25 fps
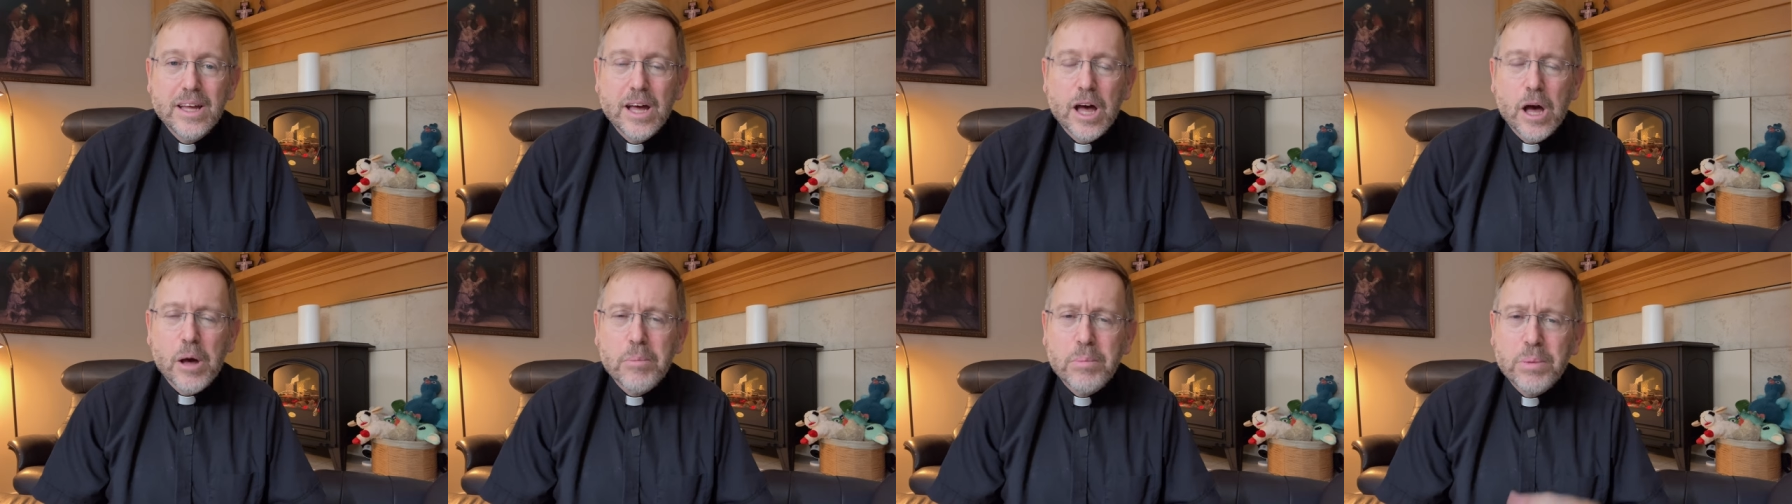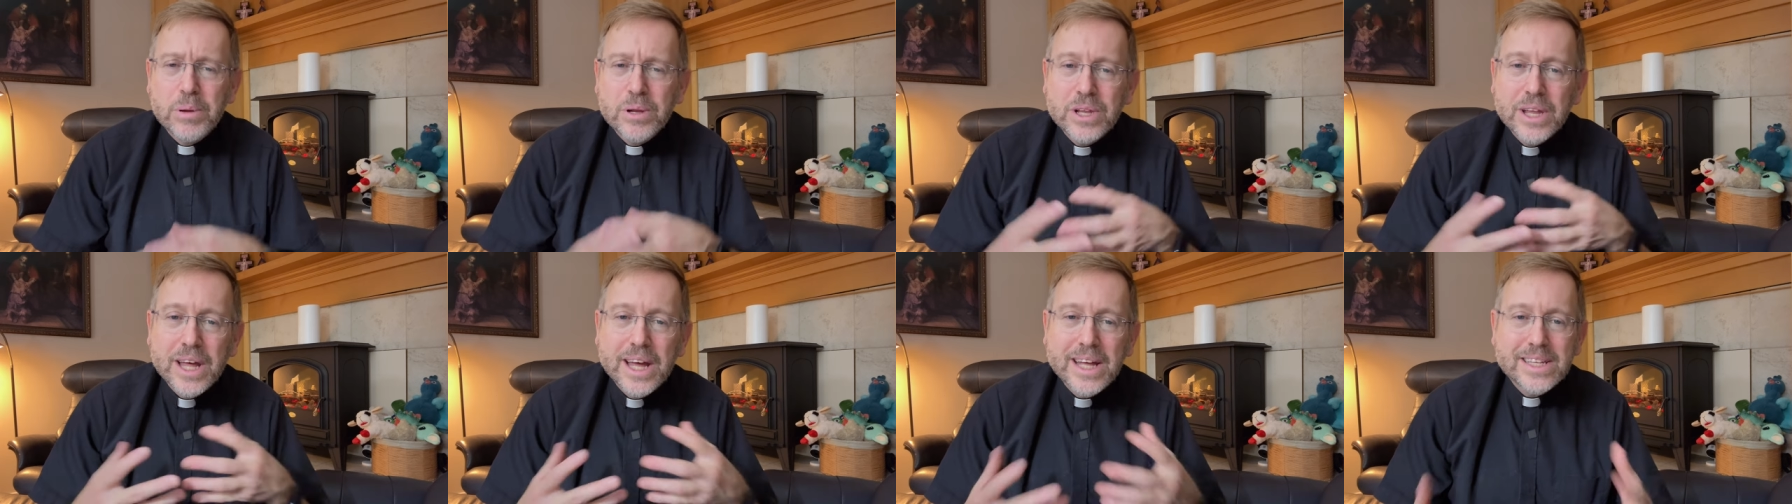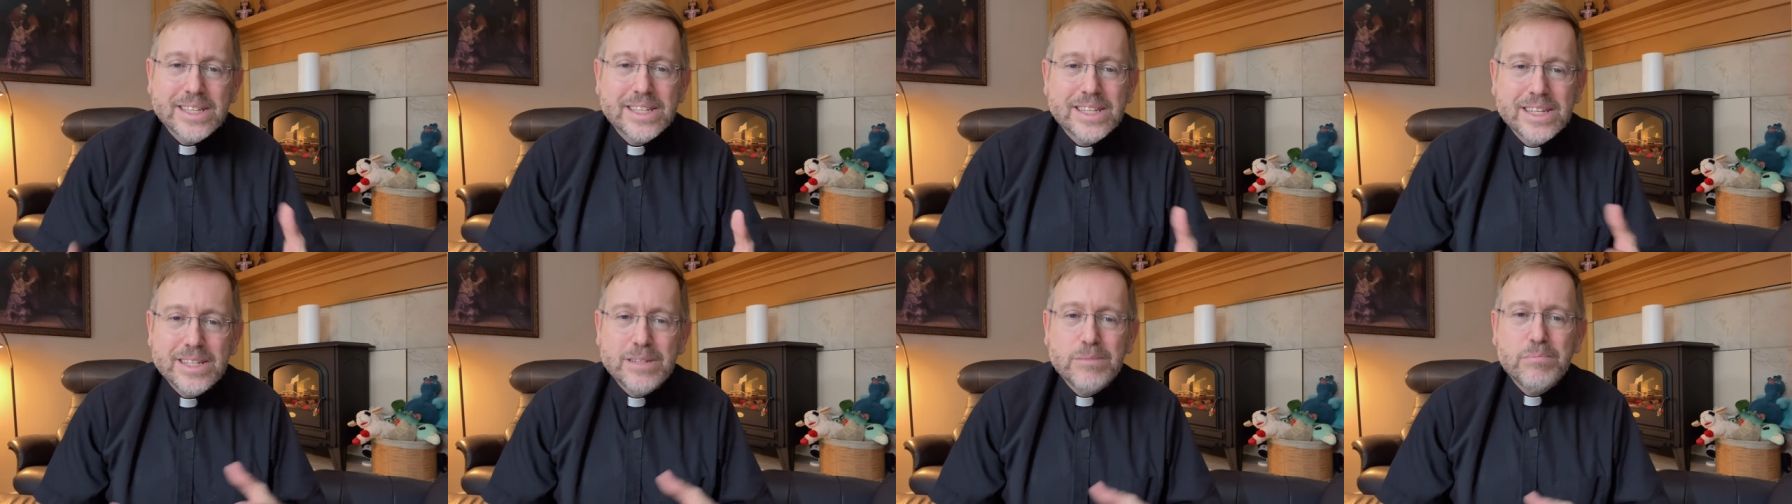a
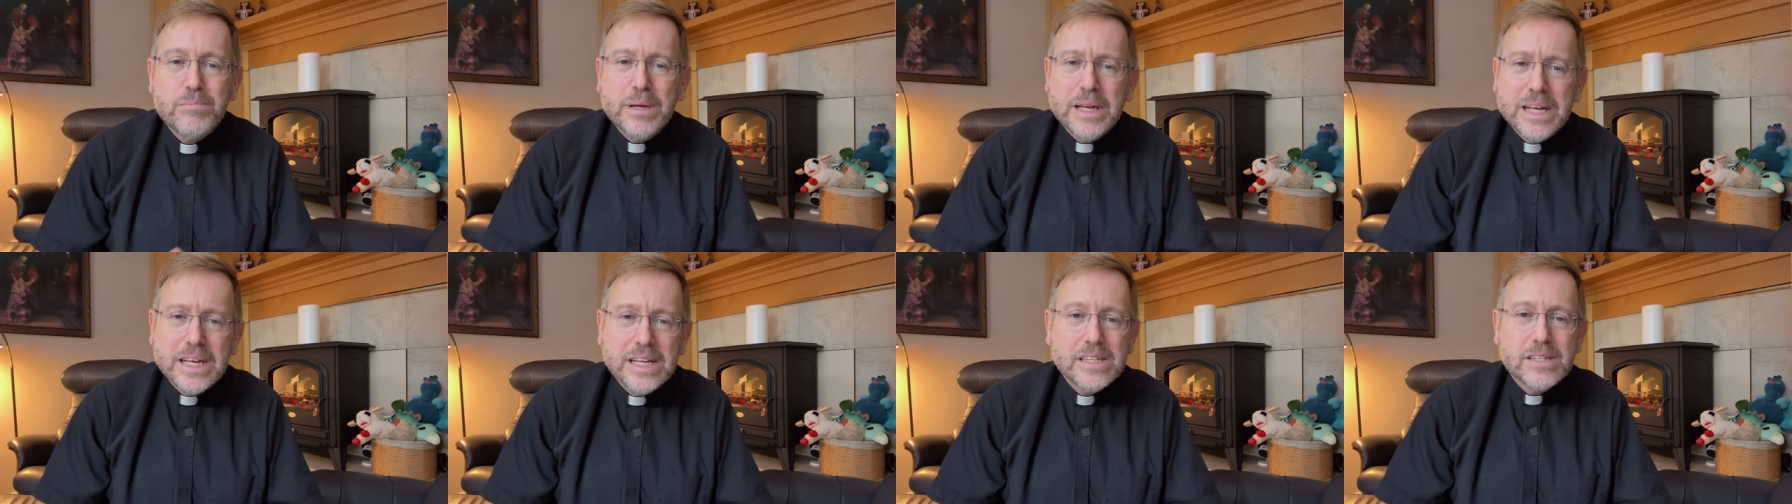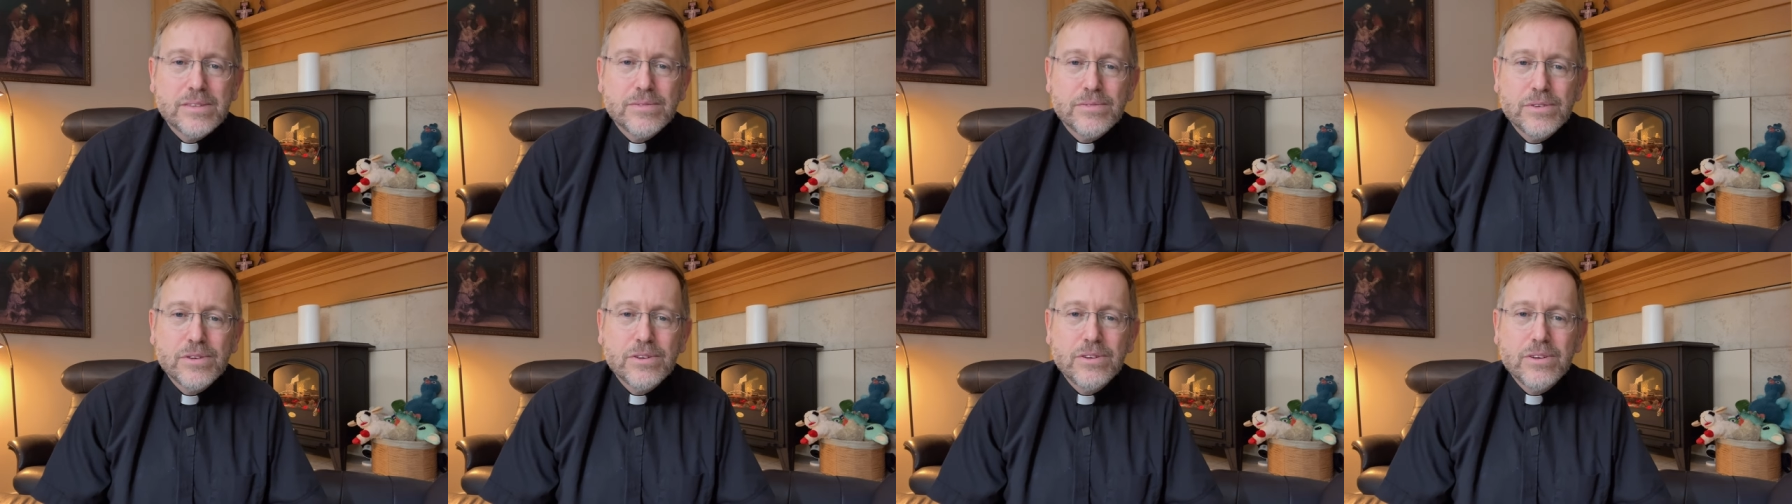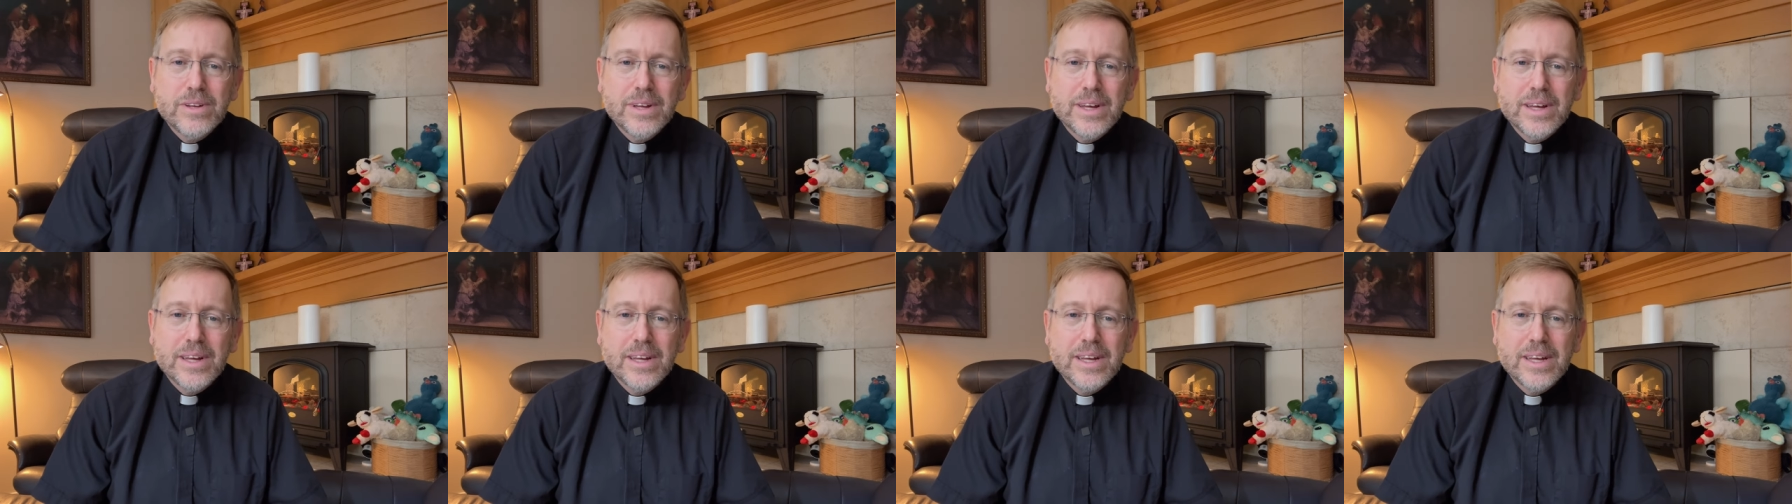blessed,
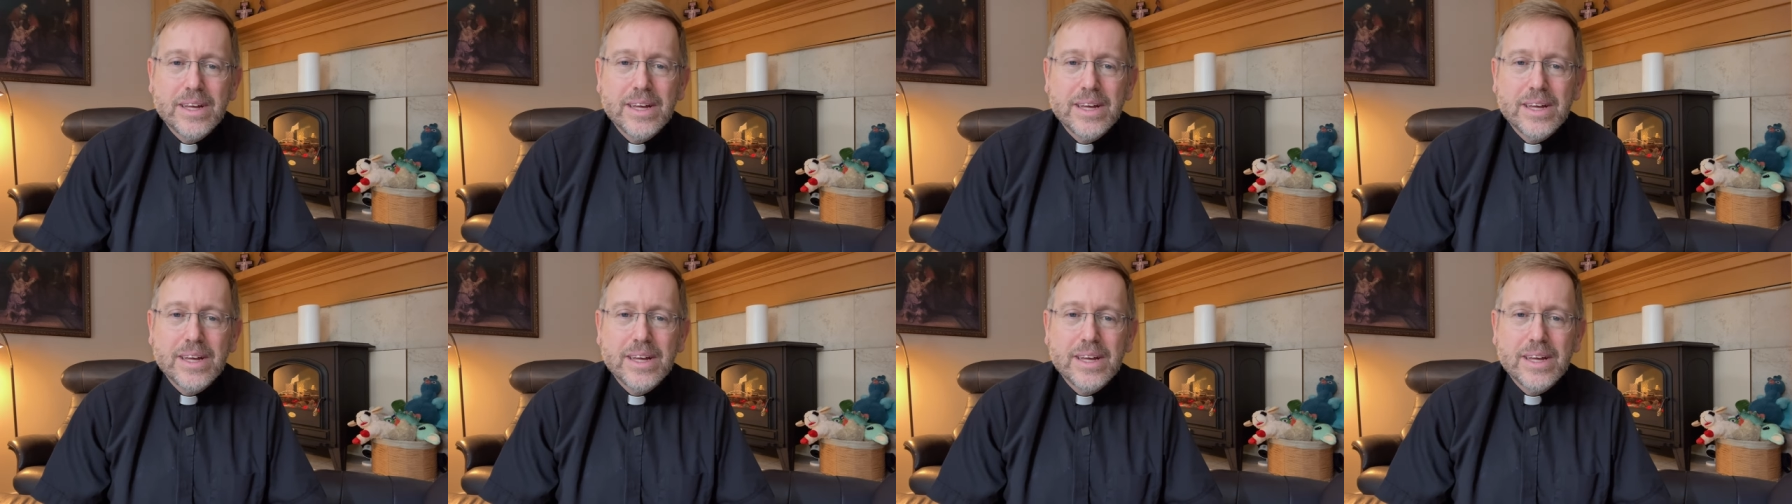peaceful,